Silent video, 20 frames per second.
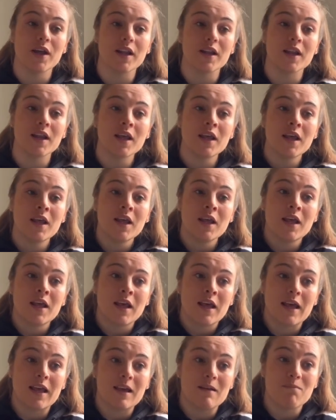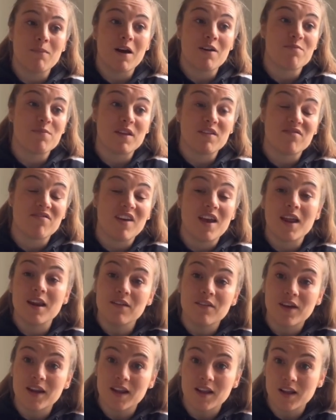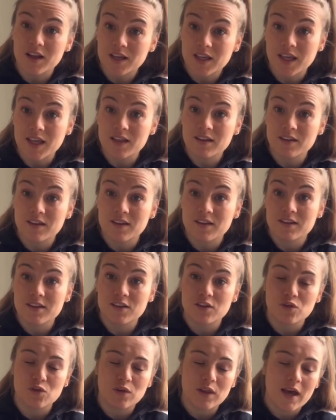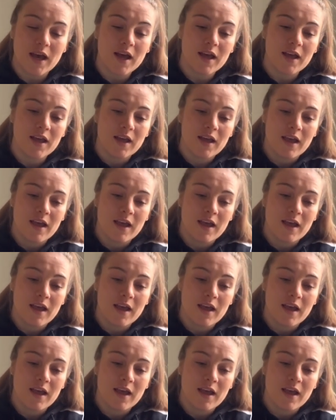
and um, I've been very, very lucky to, to do that.